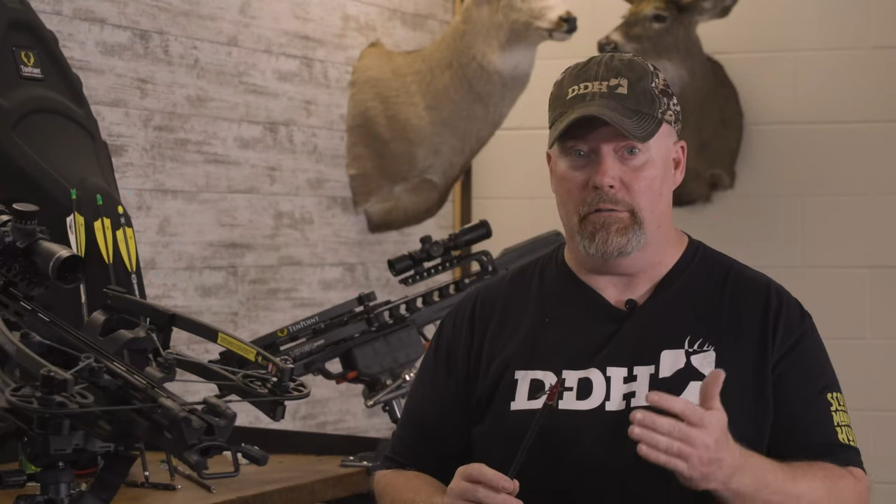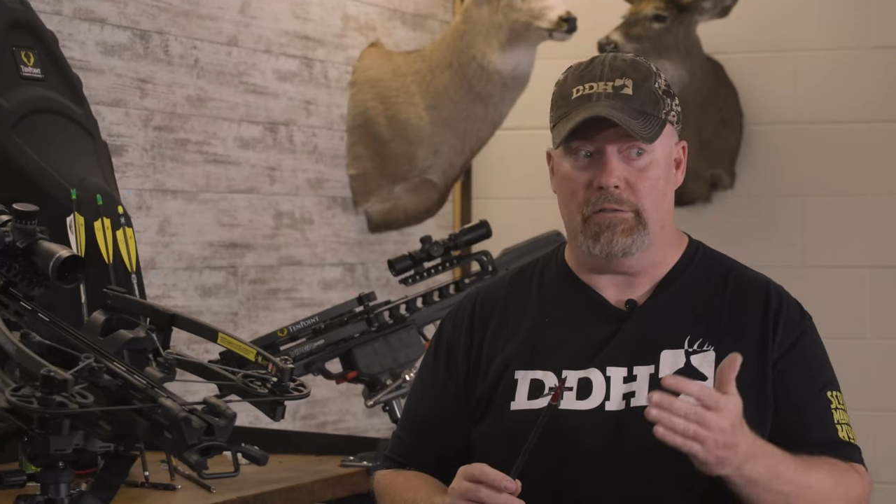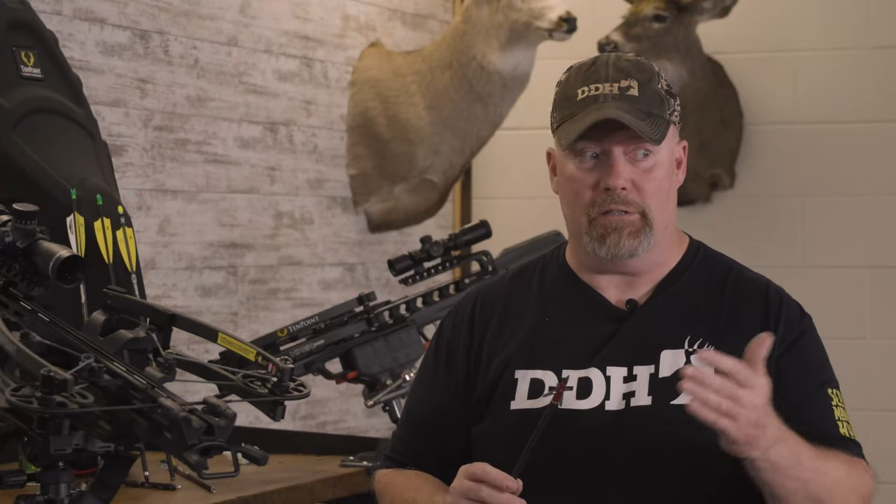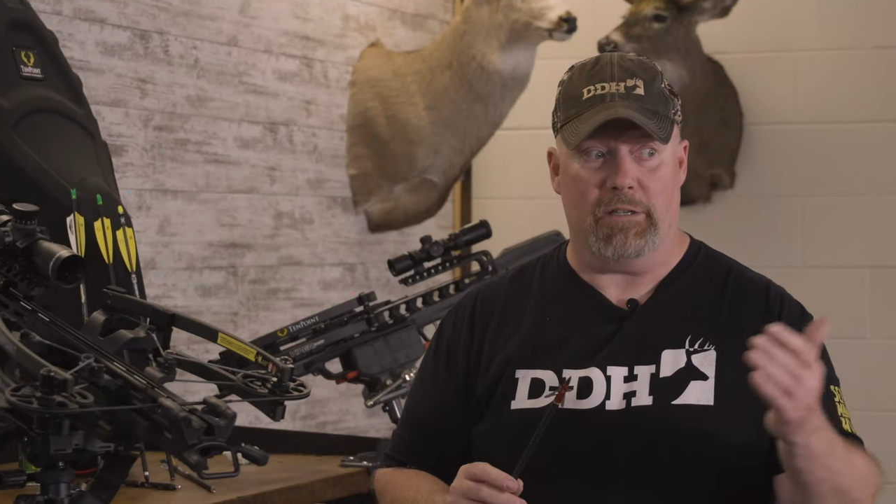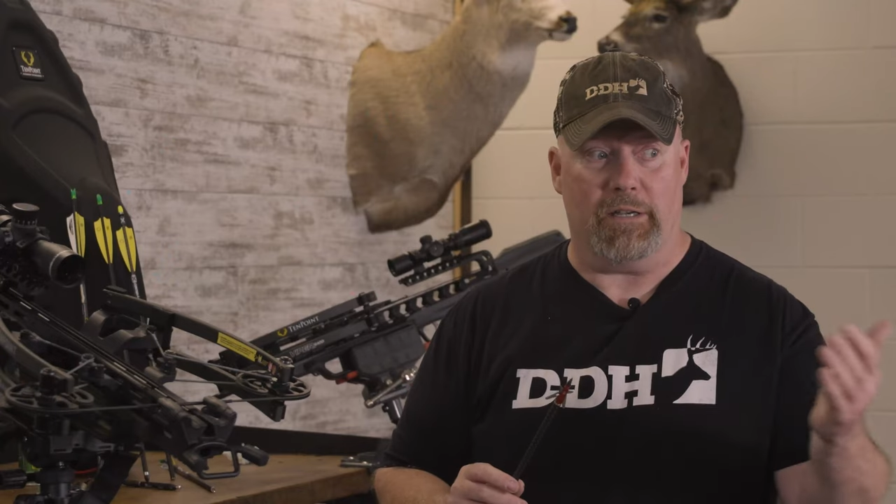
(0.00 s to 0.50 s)

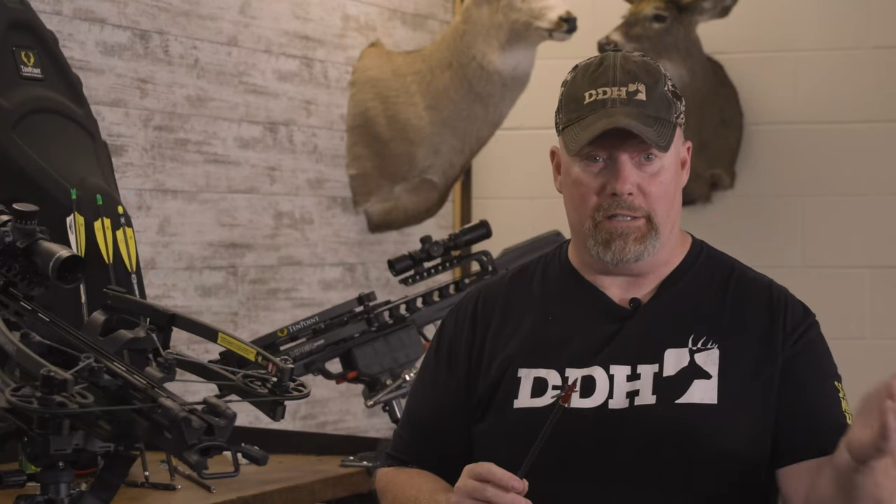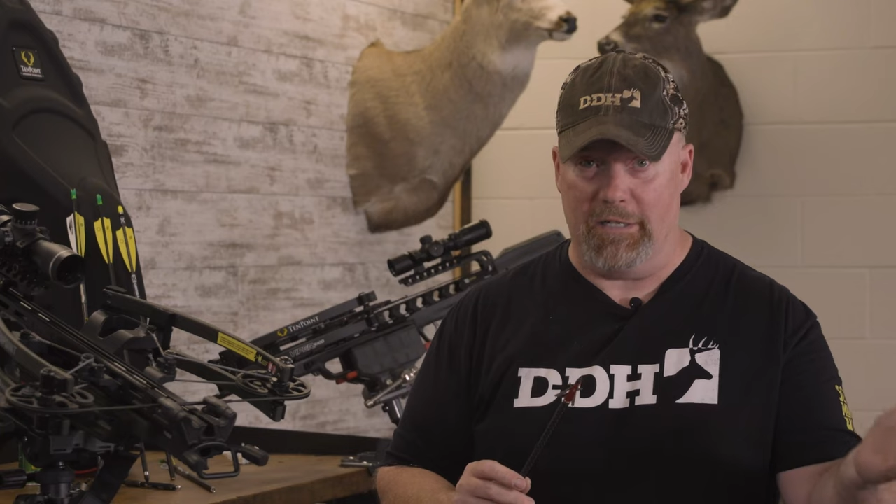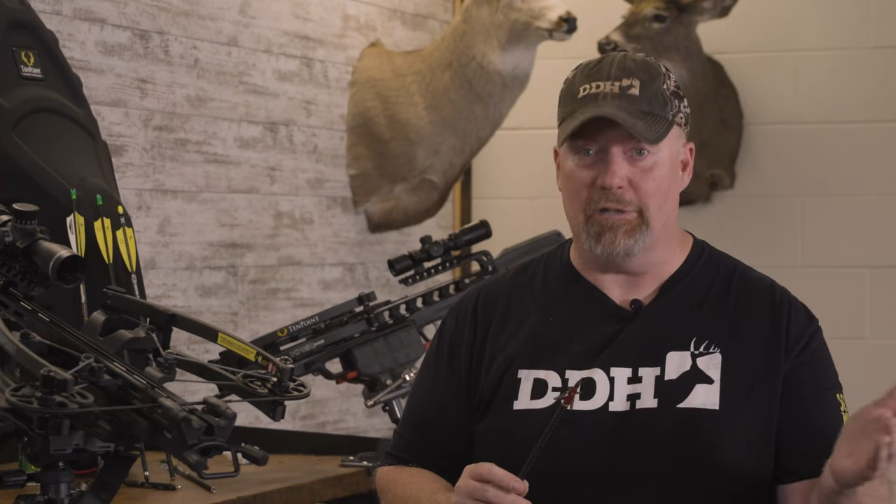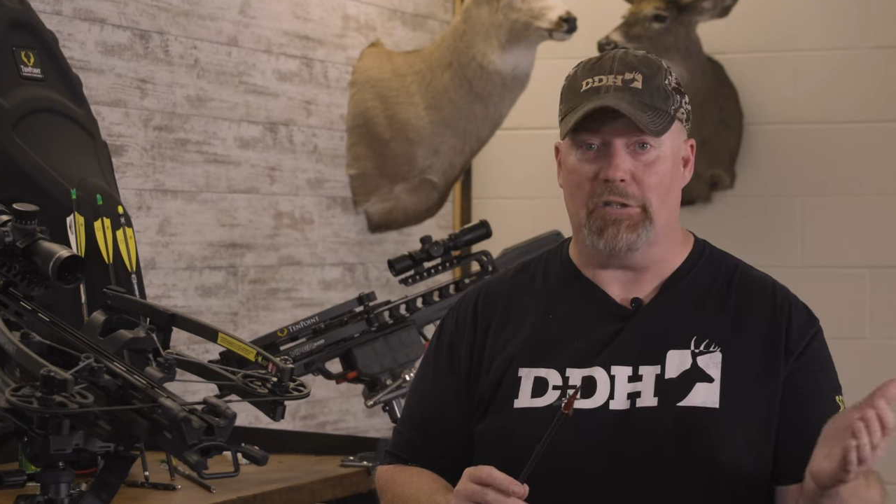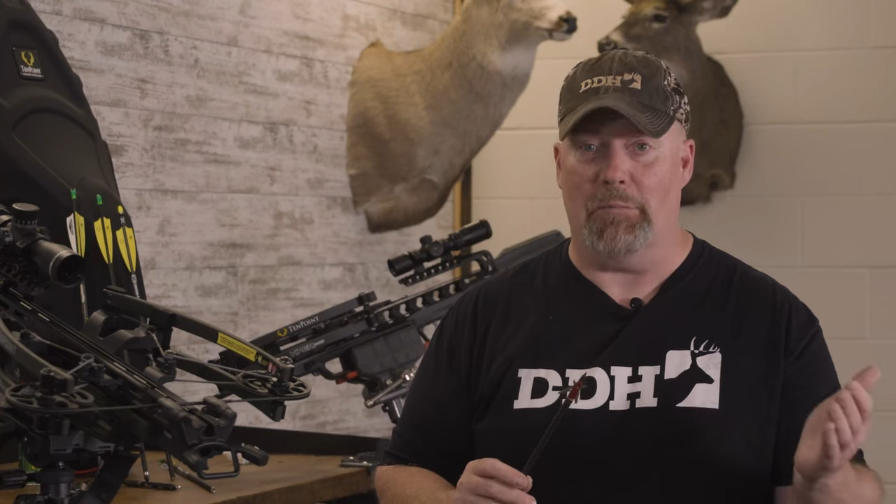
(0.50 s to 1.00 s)
Just like a
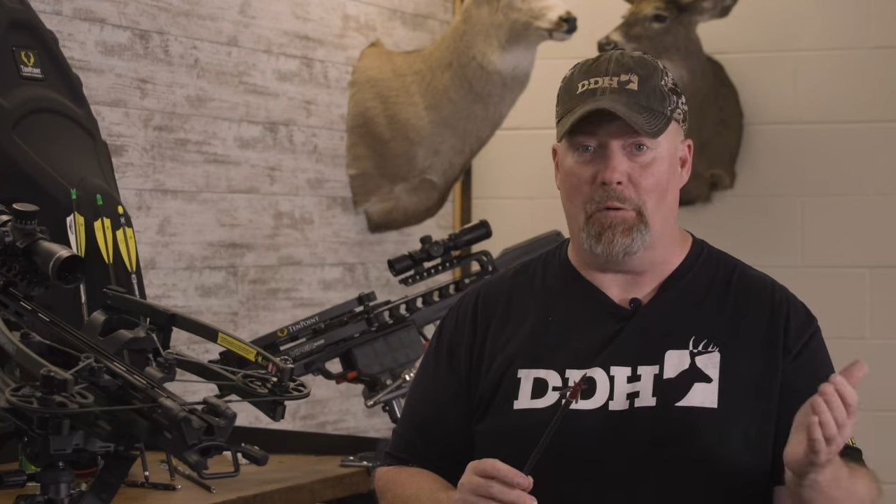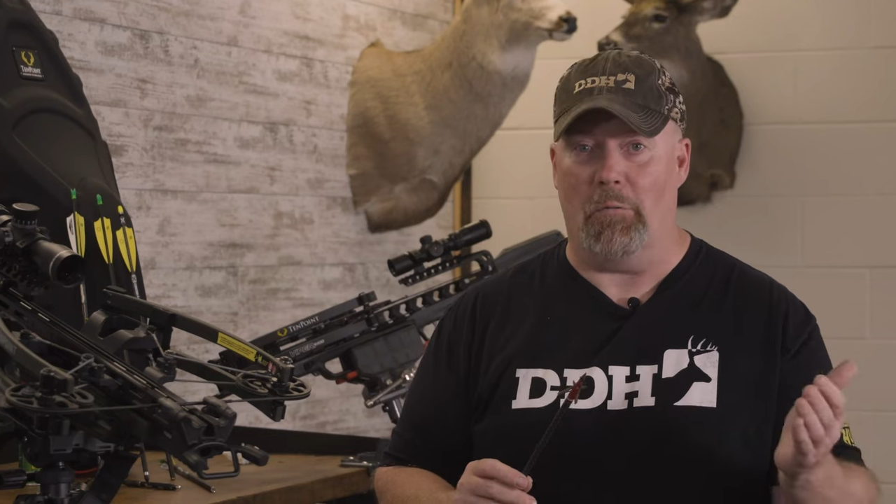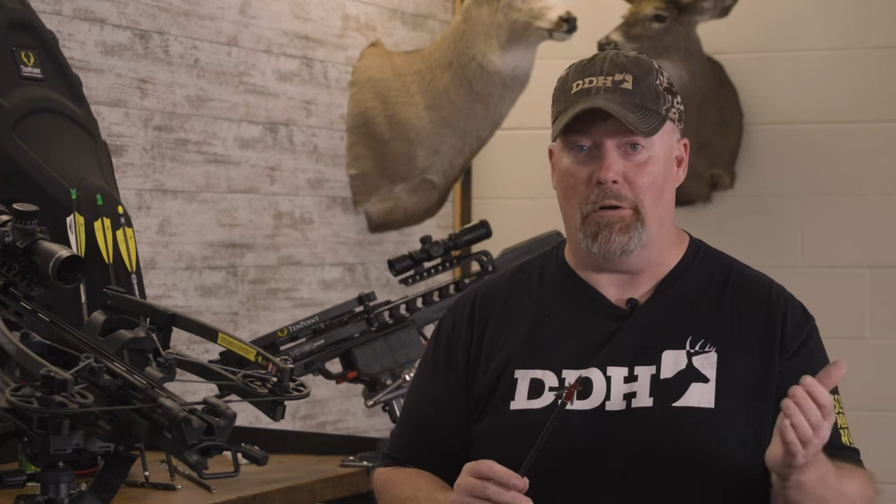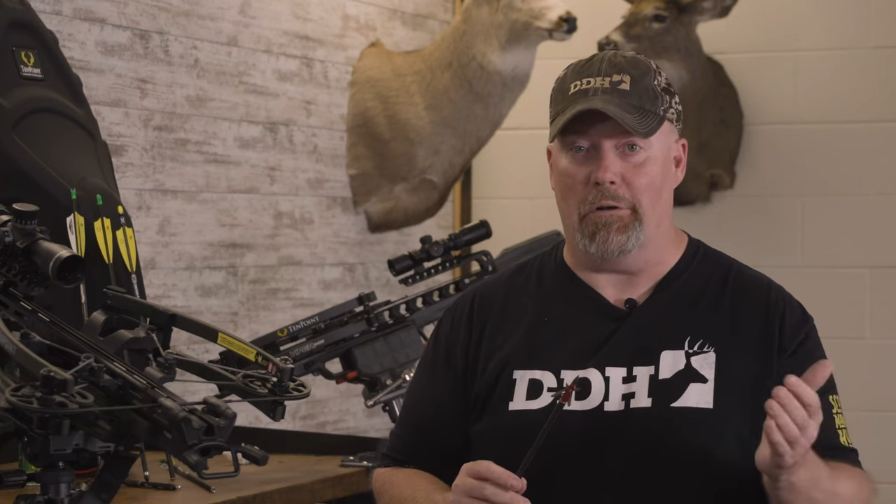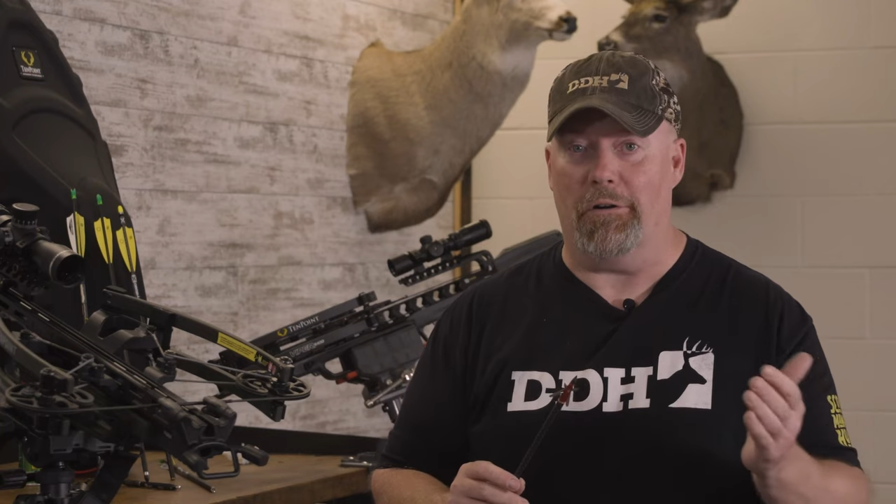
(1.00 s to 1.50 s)
deer is going to be a world of